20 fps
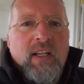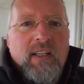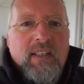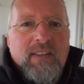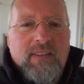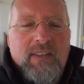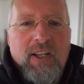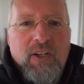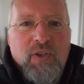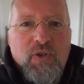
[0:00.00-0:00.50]

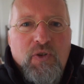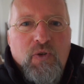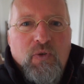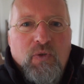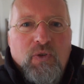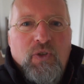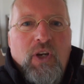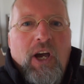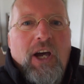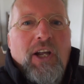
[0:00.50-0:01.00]
Is that
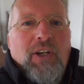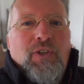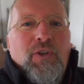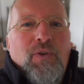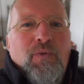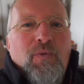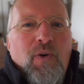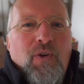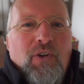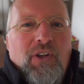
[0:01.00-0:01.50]
new
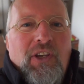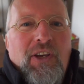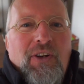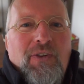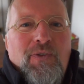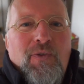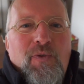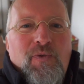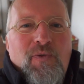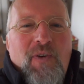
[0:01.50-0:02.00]
charger
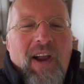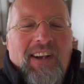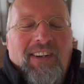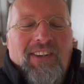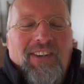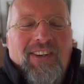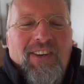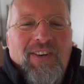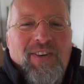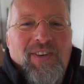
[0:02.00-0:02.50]
working
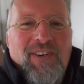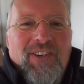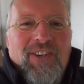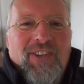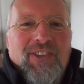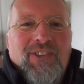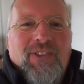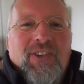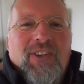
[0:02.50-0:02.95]
correctly or not?